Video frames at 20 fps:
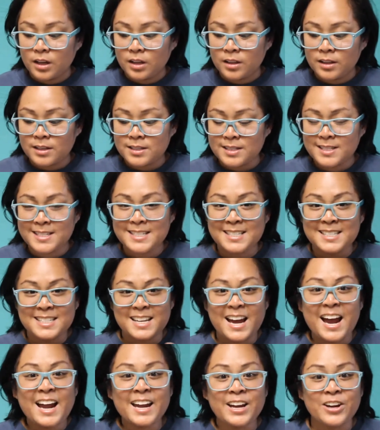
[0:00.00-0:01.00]
this
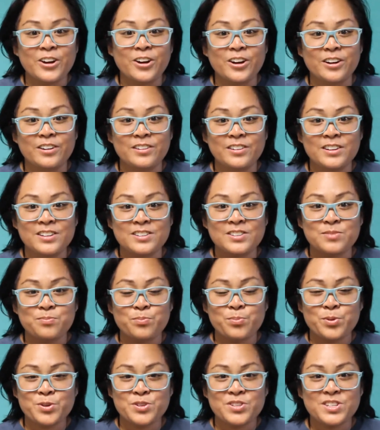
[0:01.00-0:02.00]
desire, this
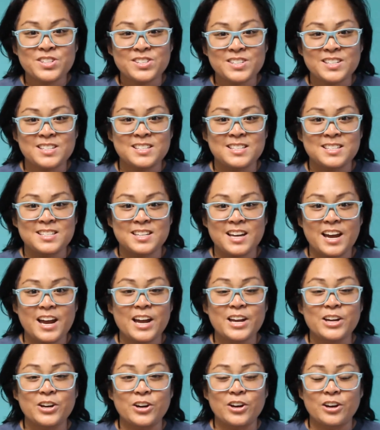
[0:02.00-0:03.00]
persistent
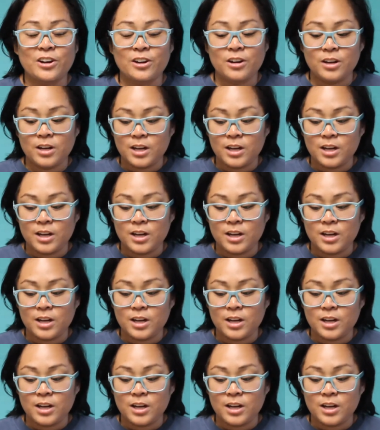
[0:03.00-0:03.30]
desire,